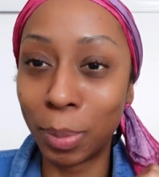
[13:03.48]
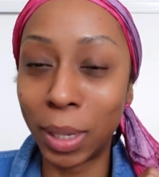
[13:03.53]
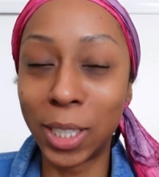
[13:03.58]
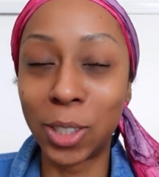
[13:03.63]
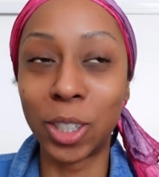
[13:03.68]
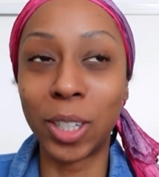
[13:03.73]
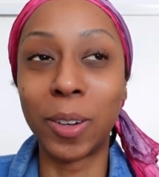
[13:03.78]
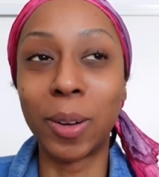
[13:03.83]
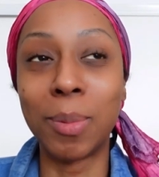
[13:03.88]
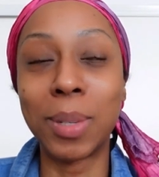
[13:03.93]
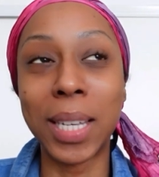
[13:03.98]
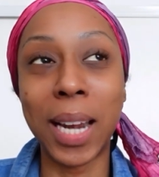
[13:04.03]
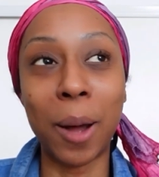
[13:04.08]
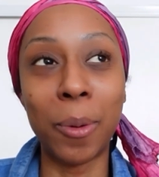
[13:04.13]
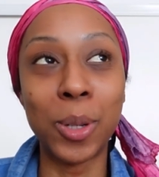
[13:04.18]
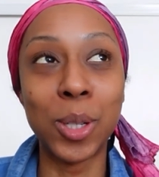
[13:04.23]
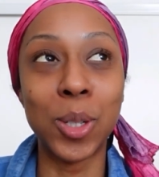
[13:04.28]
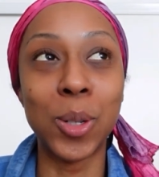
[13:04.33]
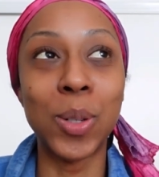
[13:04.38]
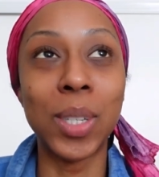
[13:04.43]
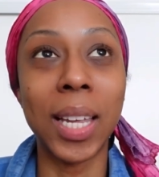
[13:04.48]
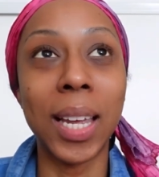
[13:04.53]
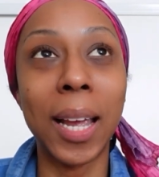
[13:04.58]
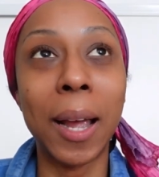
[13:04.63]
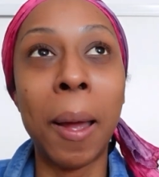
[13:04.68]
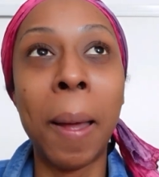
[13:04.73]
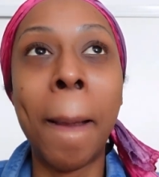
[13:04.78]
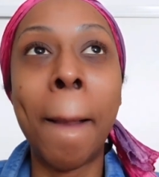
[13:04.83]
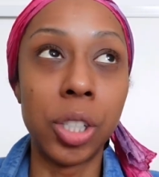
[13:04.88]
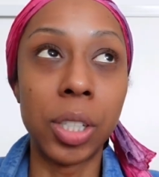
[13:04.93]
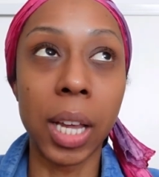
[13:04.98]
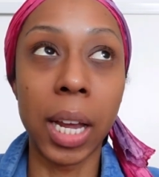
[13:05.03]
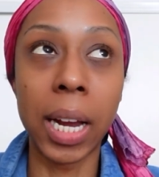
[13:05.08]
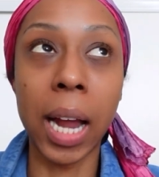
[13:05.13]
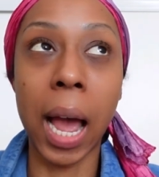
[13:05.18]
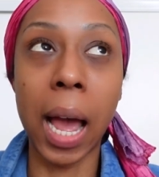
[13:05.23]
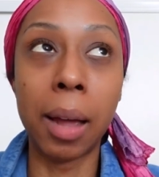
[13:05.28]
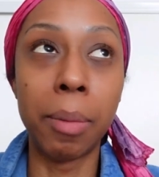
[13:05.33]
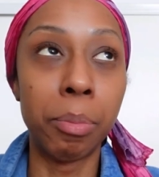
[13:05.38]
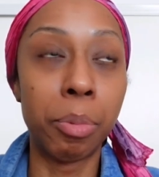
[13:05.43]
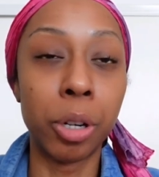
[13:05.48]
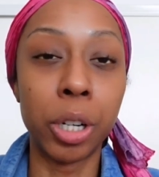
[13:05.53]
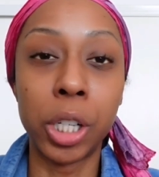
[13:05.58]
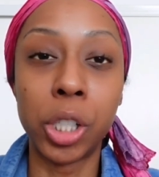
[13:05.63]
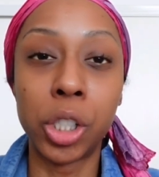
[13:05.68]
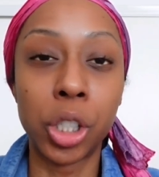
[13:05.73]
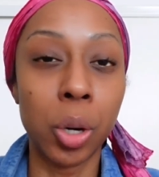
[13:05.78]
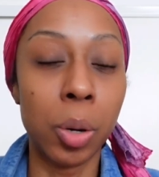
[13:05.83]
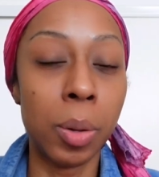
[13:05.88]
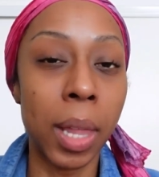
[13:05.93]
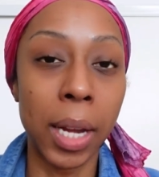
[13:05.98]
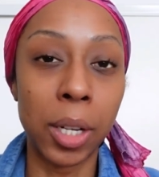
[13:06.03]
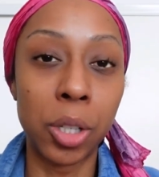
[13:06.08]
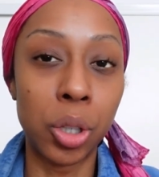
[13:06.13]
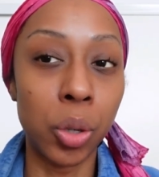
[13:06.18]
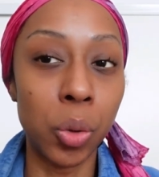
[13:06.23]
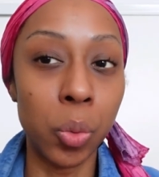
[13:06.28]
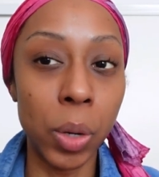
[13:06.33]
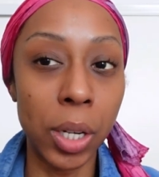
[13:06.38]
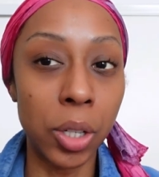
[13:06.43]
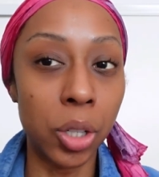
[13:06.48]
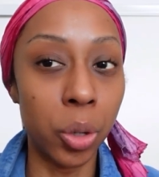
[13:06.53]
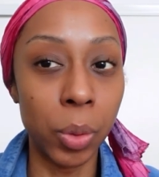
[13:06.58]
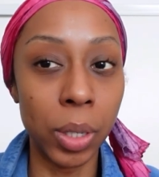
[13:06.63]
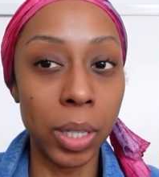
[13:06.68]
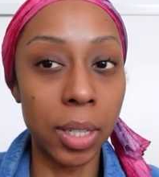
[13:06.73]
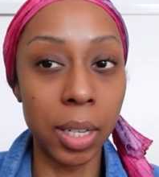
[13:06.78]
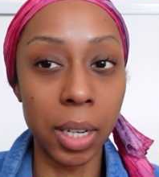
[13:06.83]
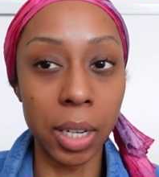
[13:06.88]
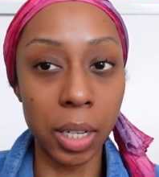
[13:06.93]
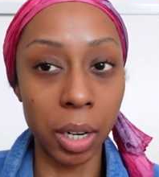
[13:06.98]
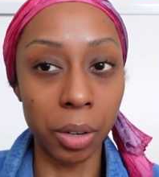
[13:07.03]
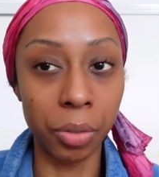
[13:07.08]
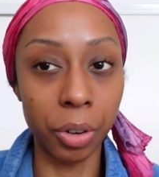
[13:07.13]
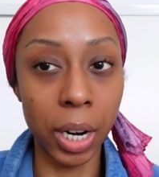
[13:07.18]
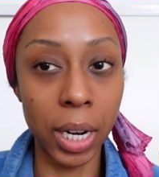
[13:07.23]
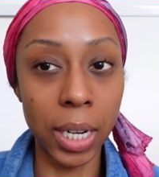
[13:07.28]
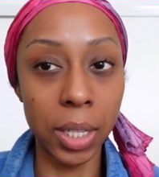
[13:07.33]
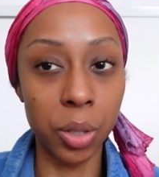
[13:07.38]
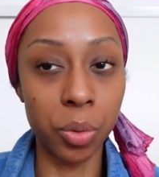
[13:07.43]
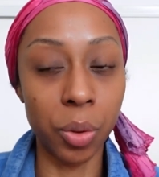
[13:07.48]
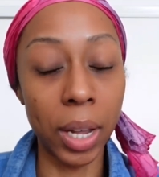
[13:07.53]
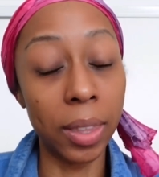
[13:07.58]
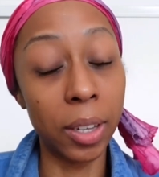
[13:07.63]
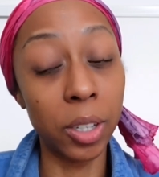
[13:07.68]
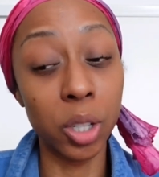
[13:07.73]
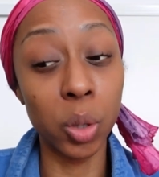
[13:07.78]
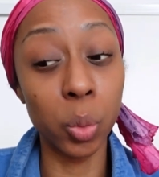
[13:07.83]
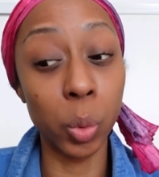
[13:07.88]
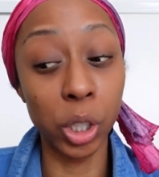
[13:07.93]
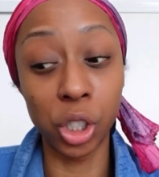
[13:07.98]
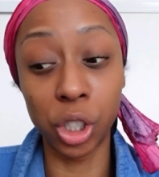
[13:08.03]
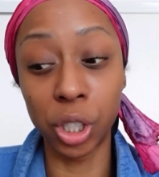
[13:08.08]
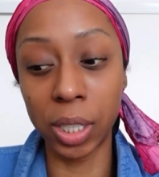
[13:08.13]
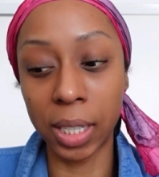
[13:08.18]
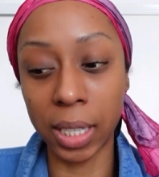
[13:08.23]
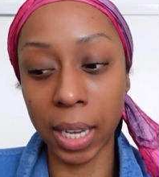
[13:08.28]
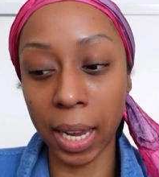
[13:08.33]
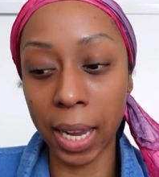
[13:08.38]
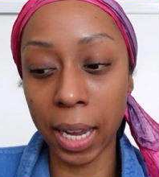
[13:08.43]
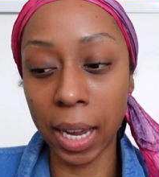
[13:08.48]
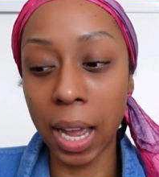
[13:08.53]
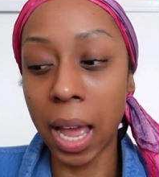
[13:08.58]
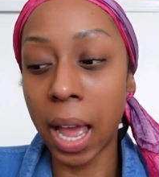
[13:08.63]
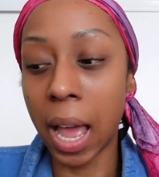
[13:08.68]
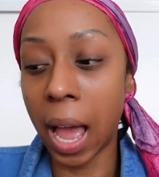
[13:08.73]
bleaching creams that I was using. She's like, I'm pretty sure in like two weeks you would see a difference, right? This is what she's saying.